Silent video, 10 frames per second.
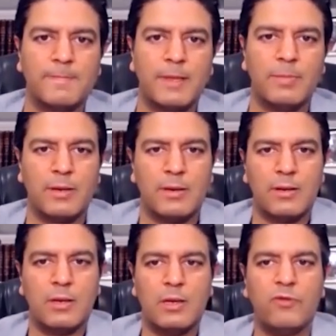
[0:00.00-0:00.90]
But
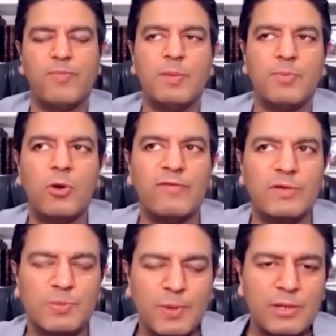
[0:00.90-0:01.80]
if people have
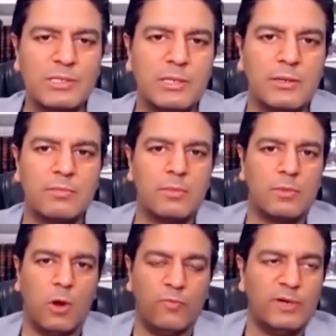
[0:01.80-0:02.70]
experienced it,
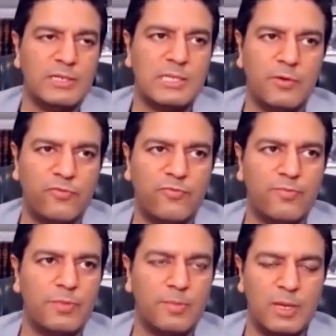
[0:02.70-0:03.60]
hopefully some of
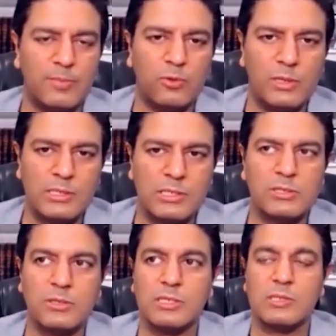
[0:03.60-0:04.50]
the people who are listening
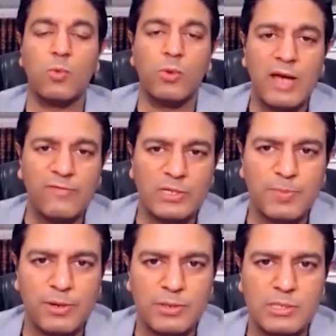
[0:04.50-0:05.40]
to this would have
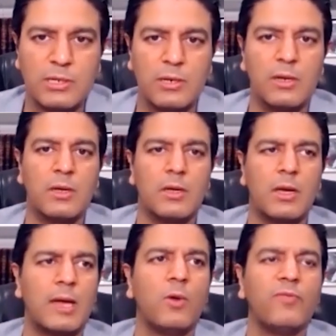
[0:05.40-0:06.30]
experienced it.
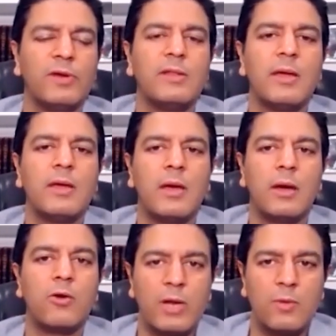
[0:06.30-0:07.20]
And hopefully they're
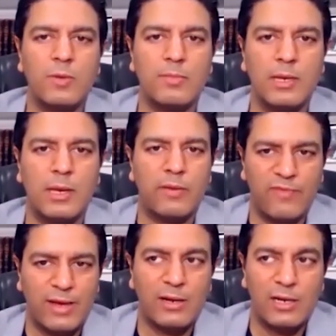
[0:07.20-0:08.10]
agreeing with me and
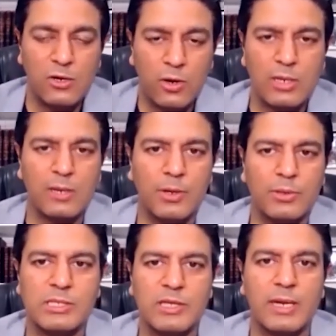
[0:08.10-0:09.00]
emphatically nodding,
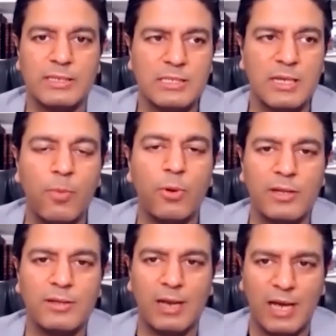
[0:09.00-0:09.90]
because they've at some point
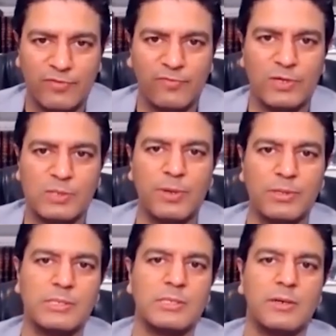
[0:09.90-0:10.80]
in their life, they've
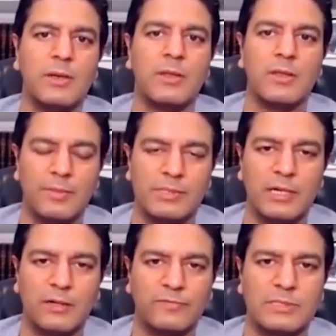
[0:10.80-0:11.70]
experienced it
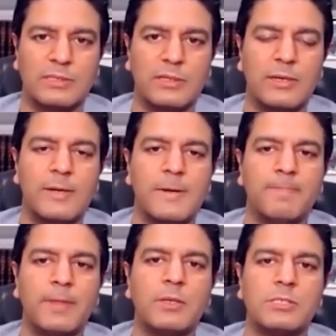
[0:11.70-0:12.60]
themselves.
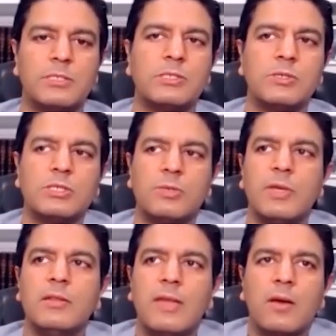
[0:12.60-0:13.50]
So, mm-hmm. so to
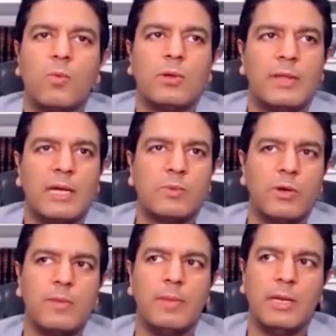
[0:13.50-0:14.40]
me, that's
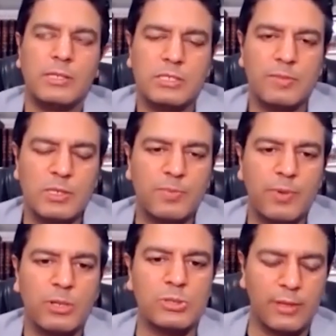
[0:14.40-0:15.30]
what it means to be
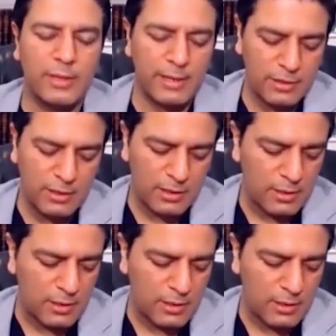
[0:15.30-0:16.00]
spiritual. And I think